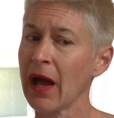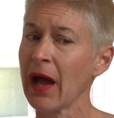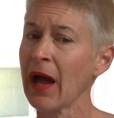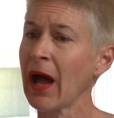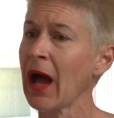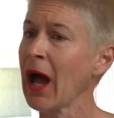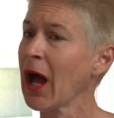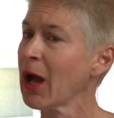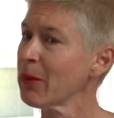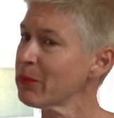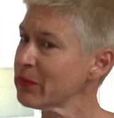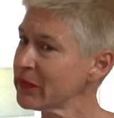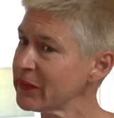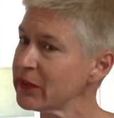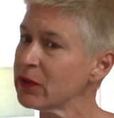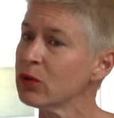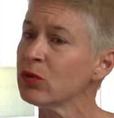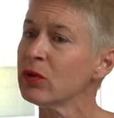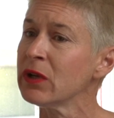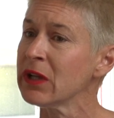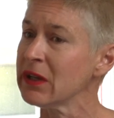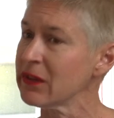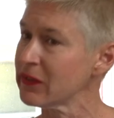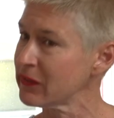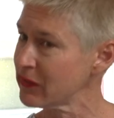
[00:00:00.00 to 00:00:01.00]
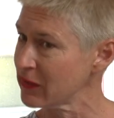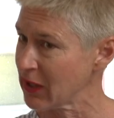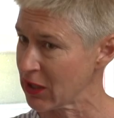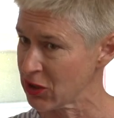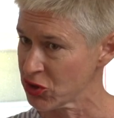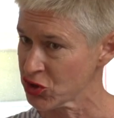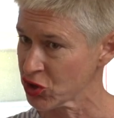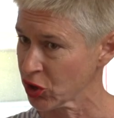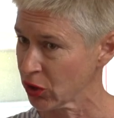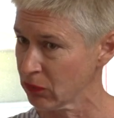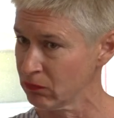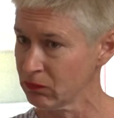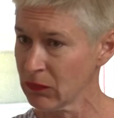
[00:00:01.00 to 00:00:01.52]
absolutely
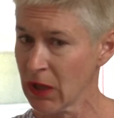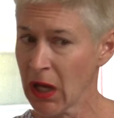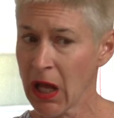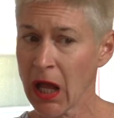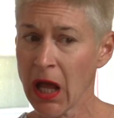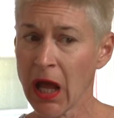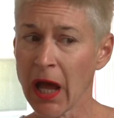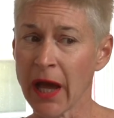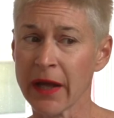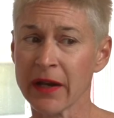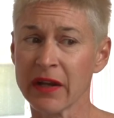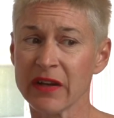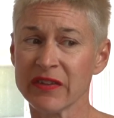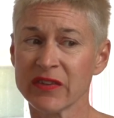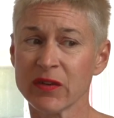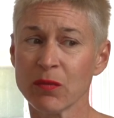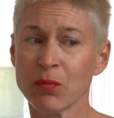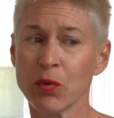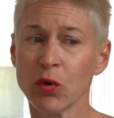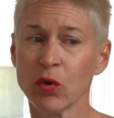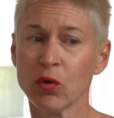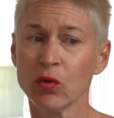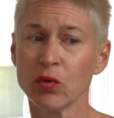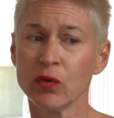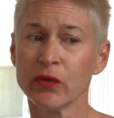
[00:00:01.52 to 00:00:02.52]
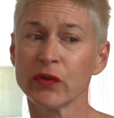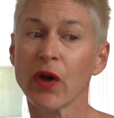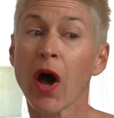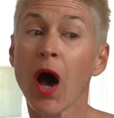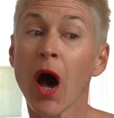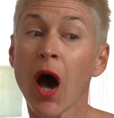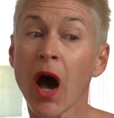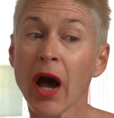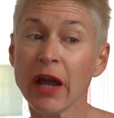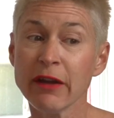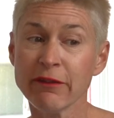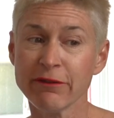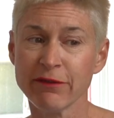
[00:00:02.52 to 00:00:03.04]
essential. And I suppose
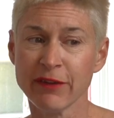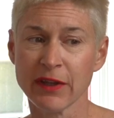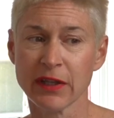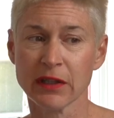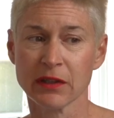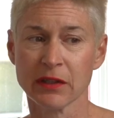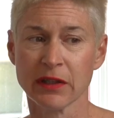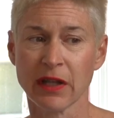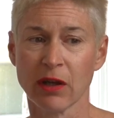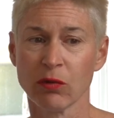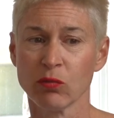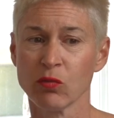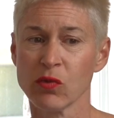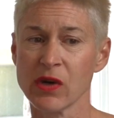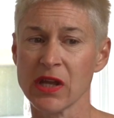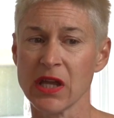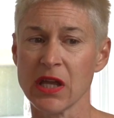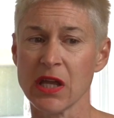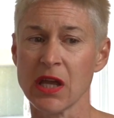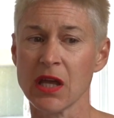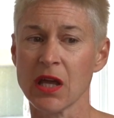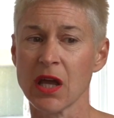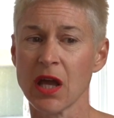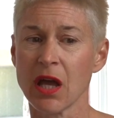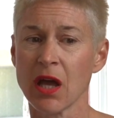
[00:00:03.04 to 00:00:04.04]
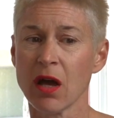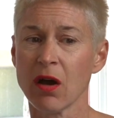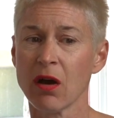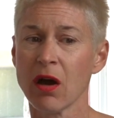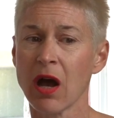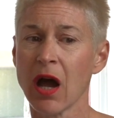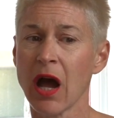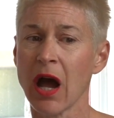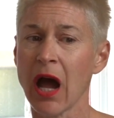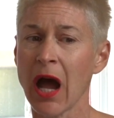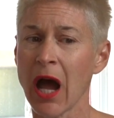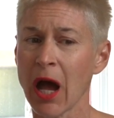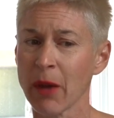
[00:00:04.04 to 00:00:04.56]
I feel that we
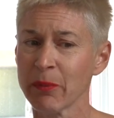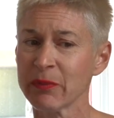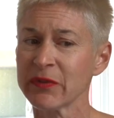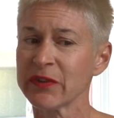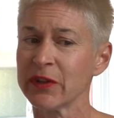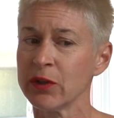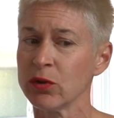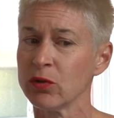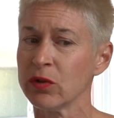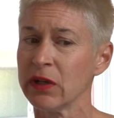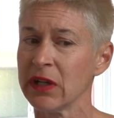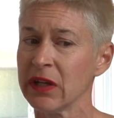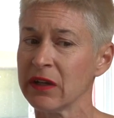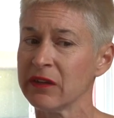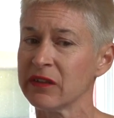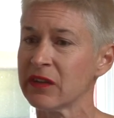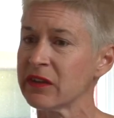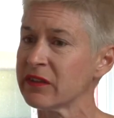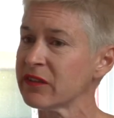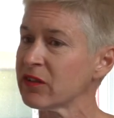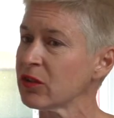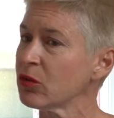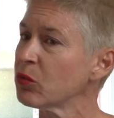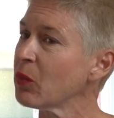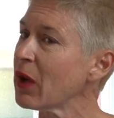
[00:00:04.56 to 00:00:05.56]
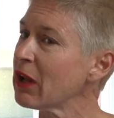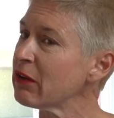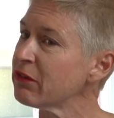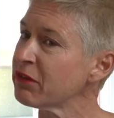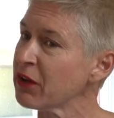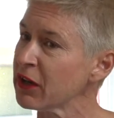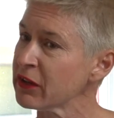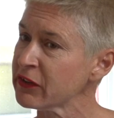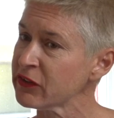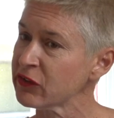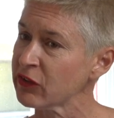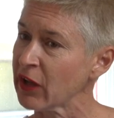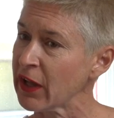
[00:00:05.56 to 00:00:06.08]
absolutely exist in a
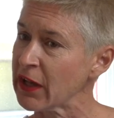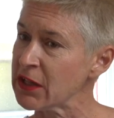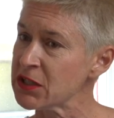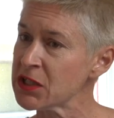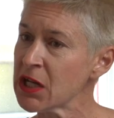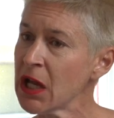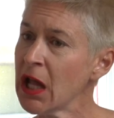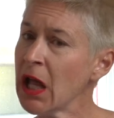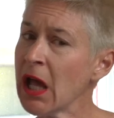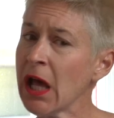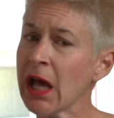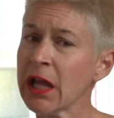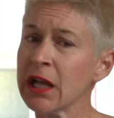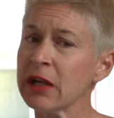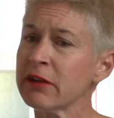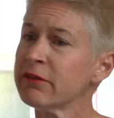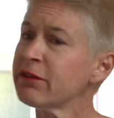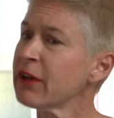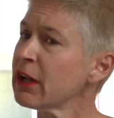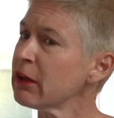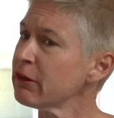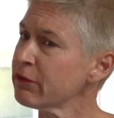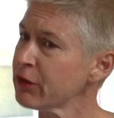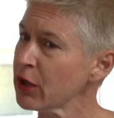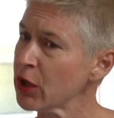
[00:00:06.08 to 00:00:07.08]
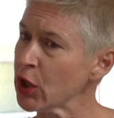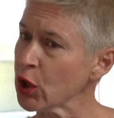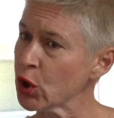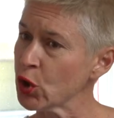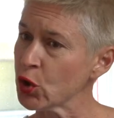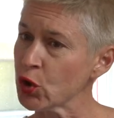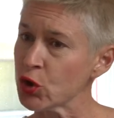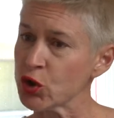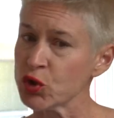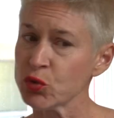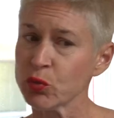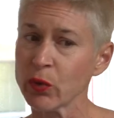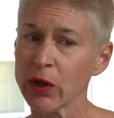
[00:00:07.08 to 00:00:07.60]
welfare state, and it felt very
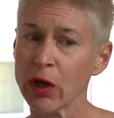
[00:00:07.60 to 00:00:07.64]
good.